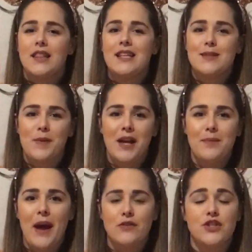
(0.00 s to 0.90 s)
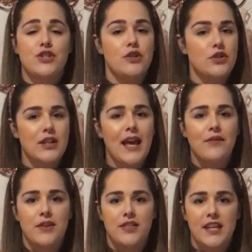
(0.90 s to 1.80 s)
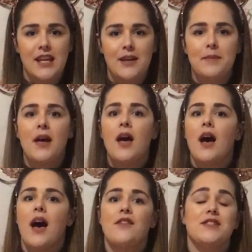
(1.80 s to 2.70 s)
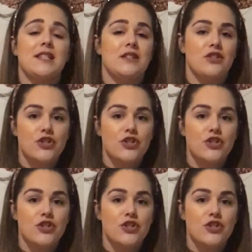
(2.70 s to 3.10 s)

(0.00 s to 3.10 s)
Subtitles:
These blind pouches usually have a theme. I've seen